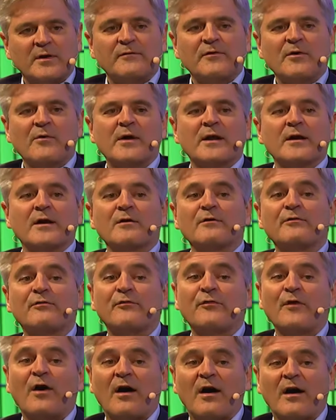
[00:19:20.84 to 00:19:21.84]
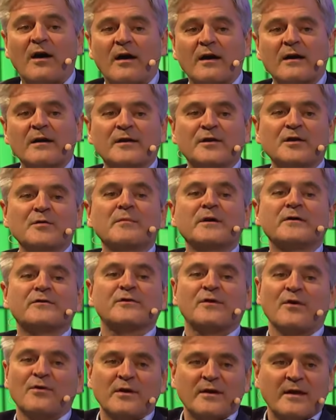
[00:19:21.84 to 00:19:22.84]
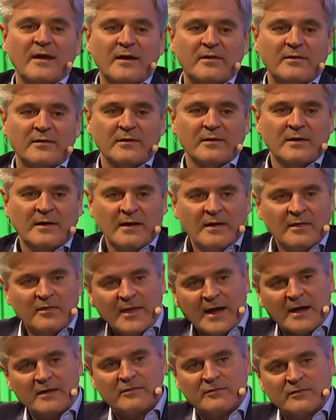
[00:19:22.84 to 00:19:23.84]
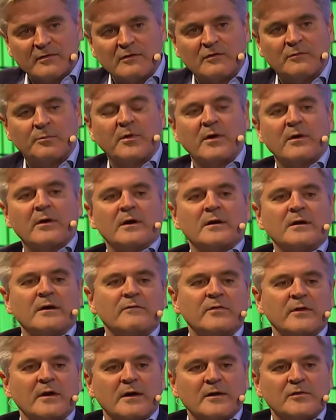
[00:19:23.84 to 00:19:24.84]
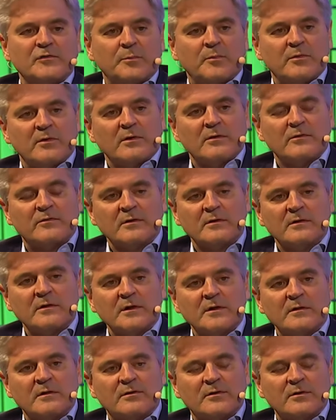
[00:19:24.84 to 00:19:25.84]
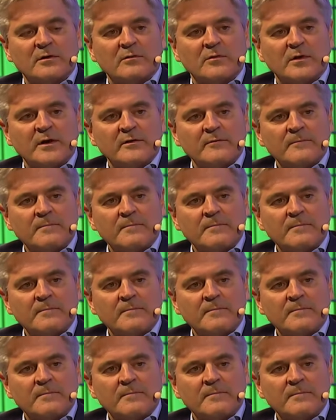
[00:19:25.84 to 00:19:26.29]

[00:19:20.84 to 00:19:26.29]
if you want to go far, you must go together. Mm -hmm. That's the spirit of the entrepreneurs in, in the third way.